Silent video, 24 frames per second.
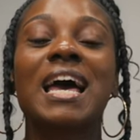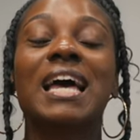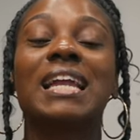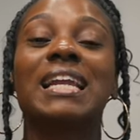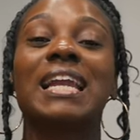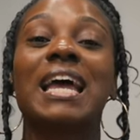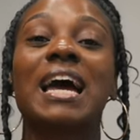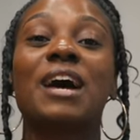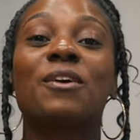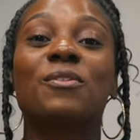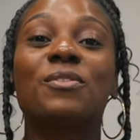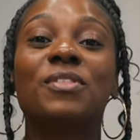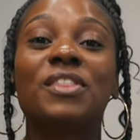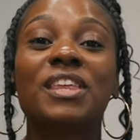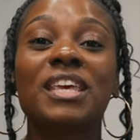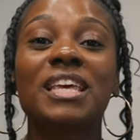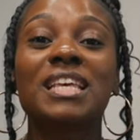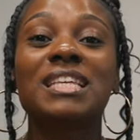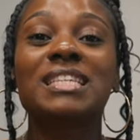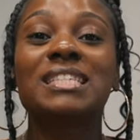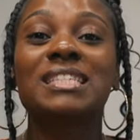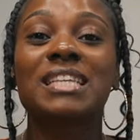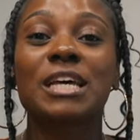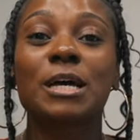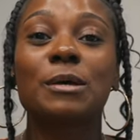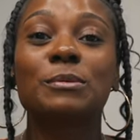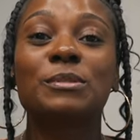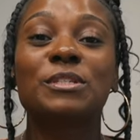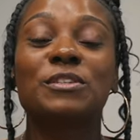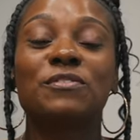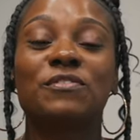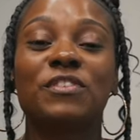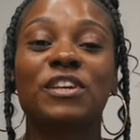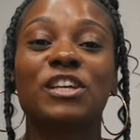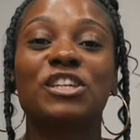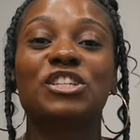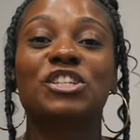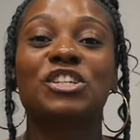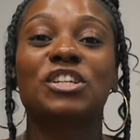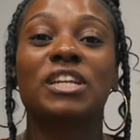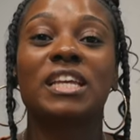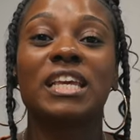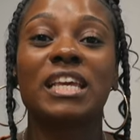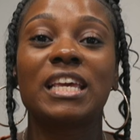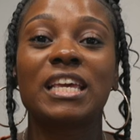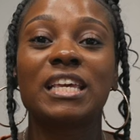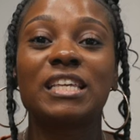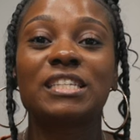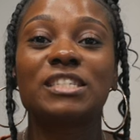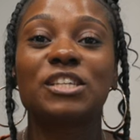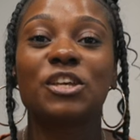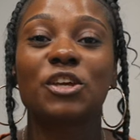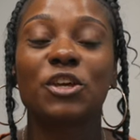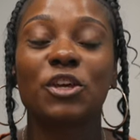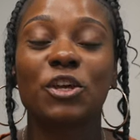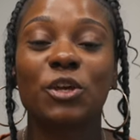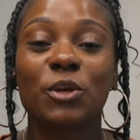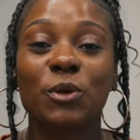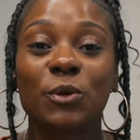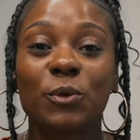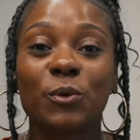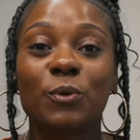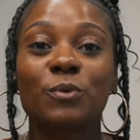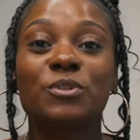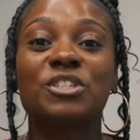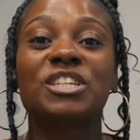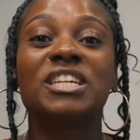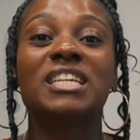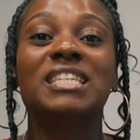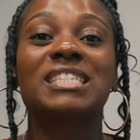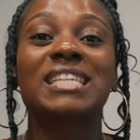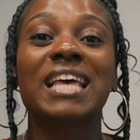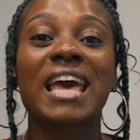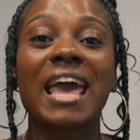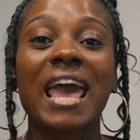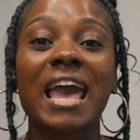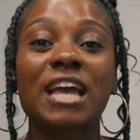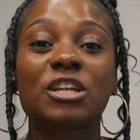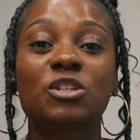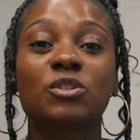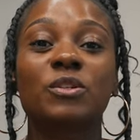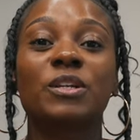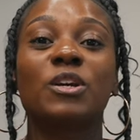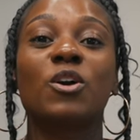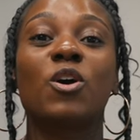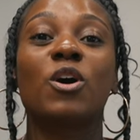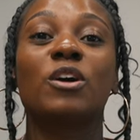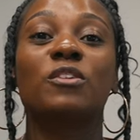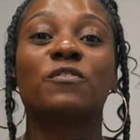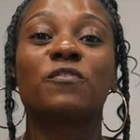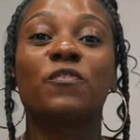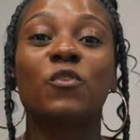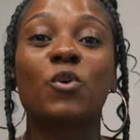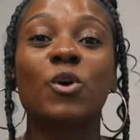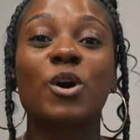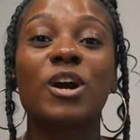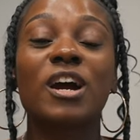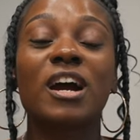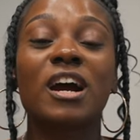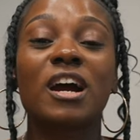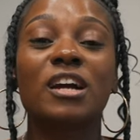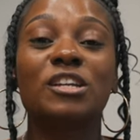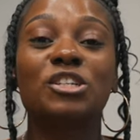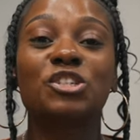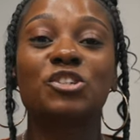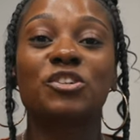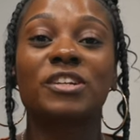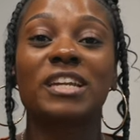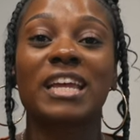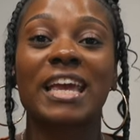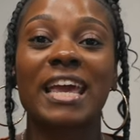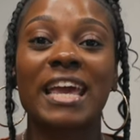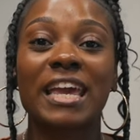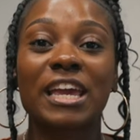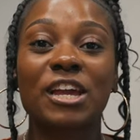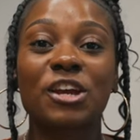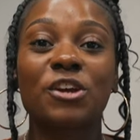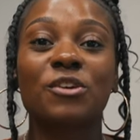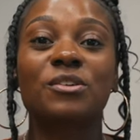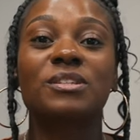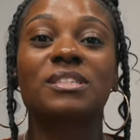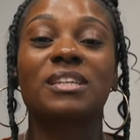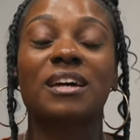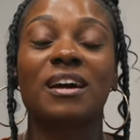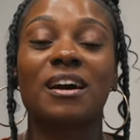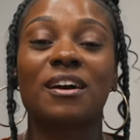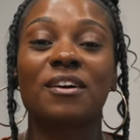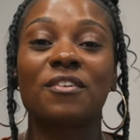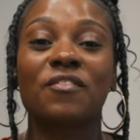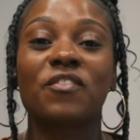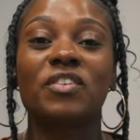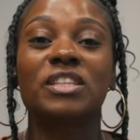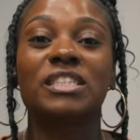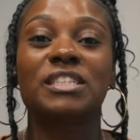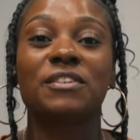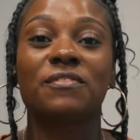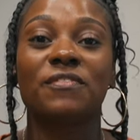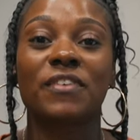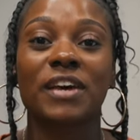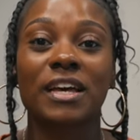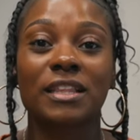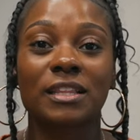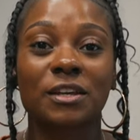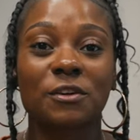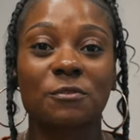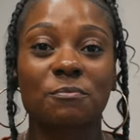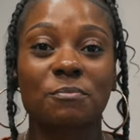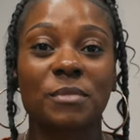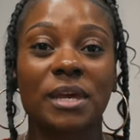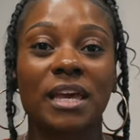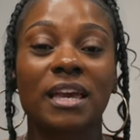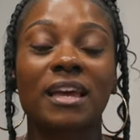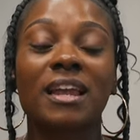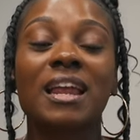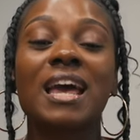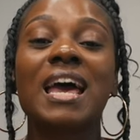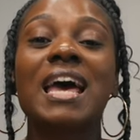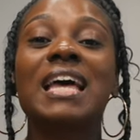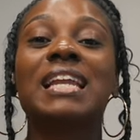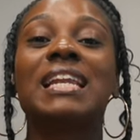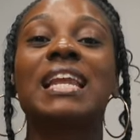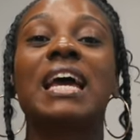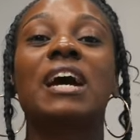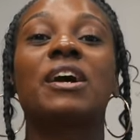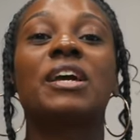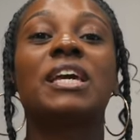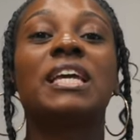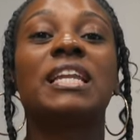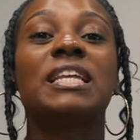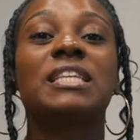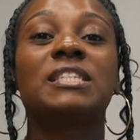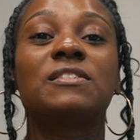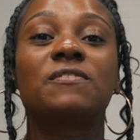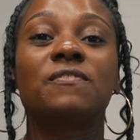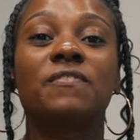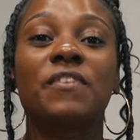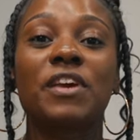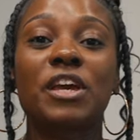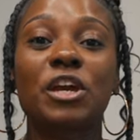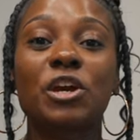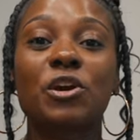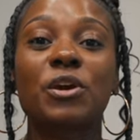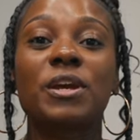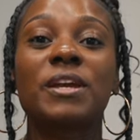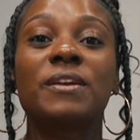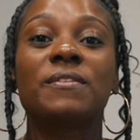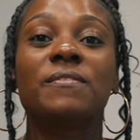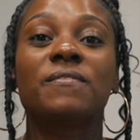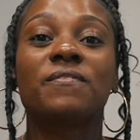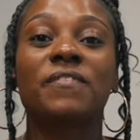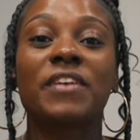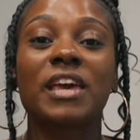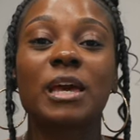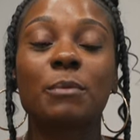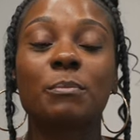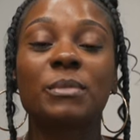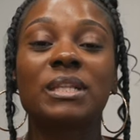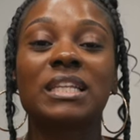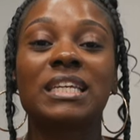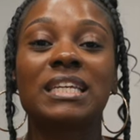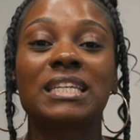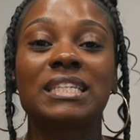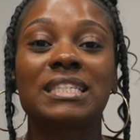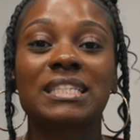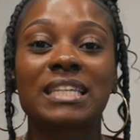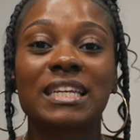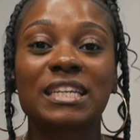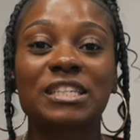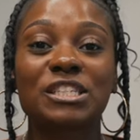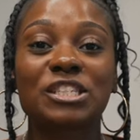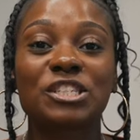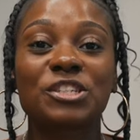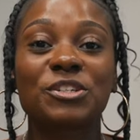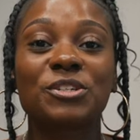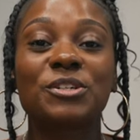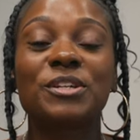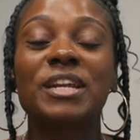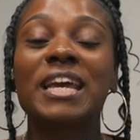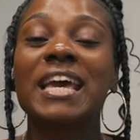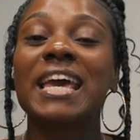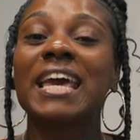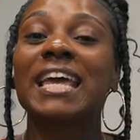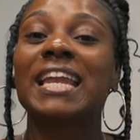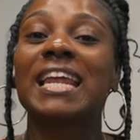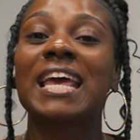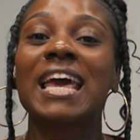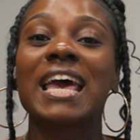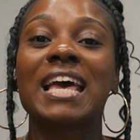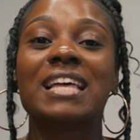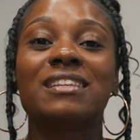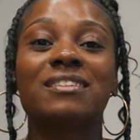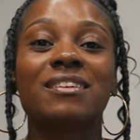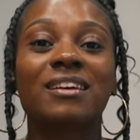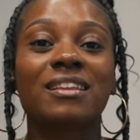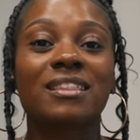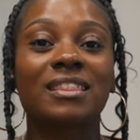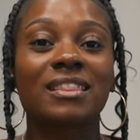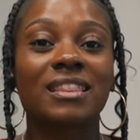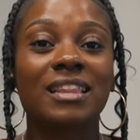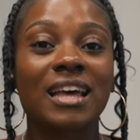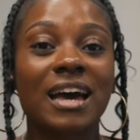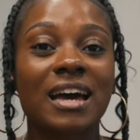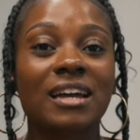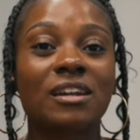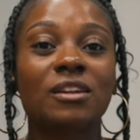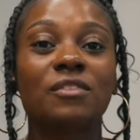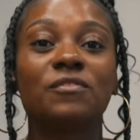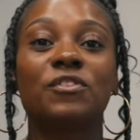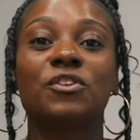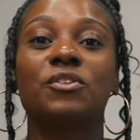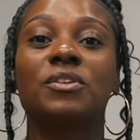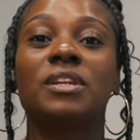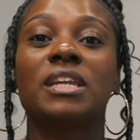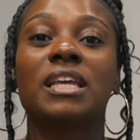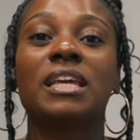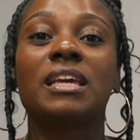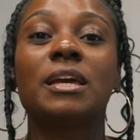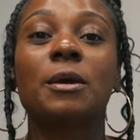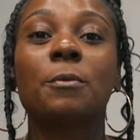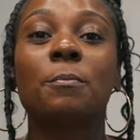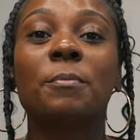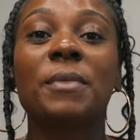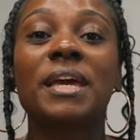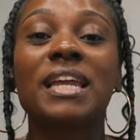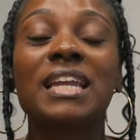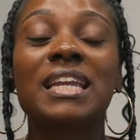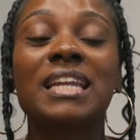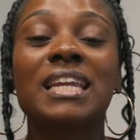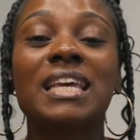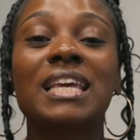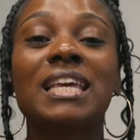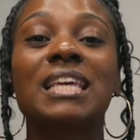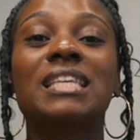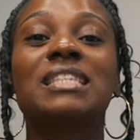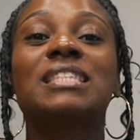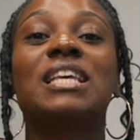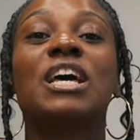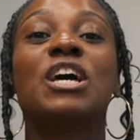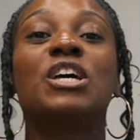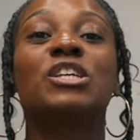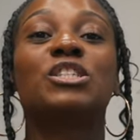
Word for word: Now, this subdivision is huge. It's actually on 400 acres of development. Now, it is very family centered and it has a lot of unique amenities.